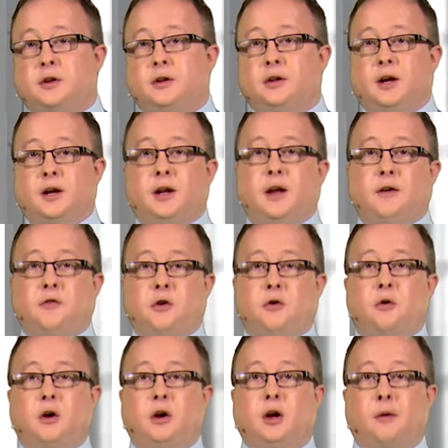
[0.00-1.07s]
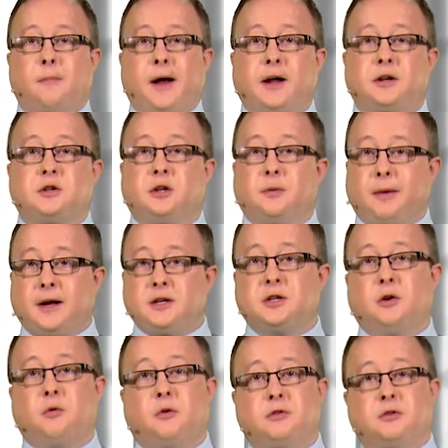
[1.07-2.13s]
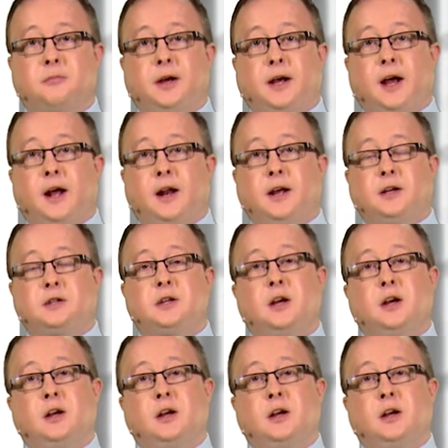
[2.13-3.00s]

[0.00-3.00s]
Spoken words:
that if you go back to the basic quantum mechanics,